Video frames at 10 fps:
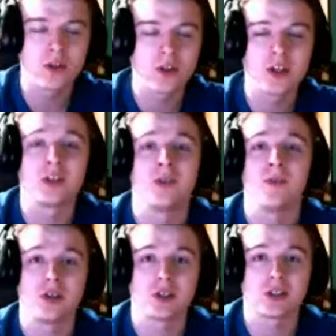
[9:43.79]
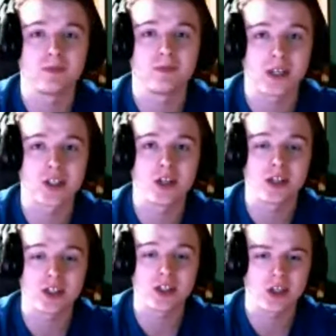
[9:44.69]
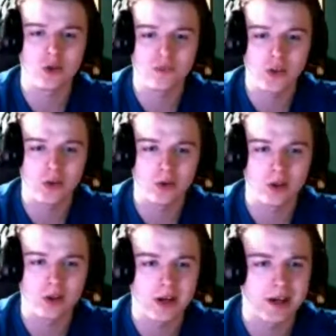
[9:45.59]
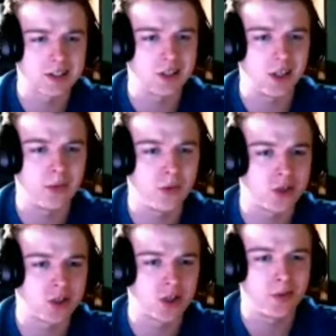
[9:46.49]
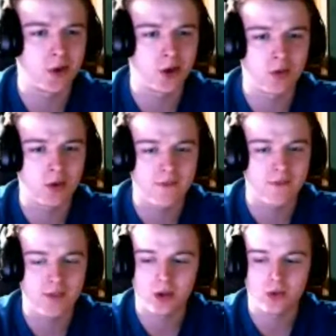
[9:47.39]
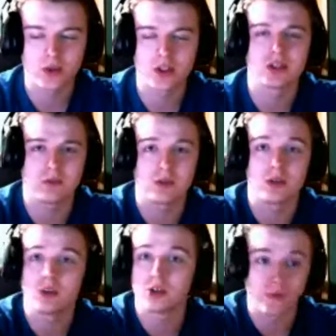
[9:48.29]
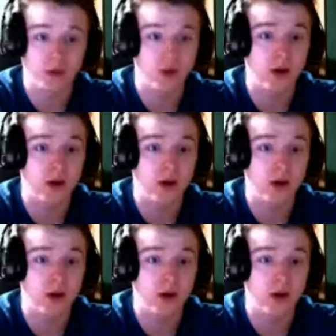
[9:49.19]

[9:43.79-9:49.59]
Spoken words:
Dudley Boys. That's like a new feud. I guess the Dudley Boys are gonna put over the Wyatt family, which good for the Wyatt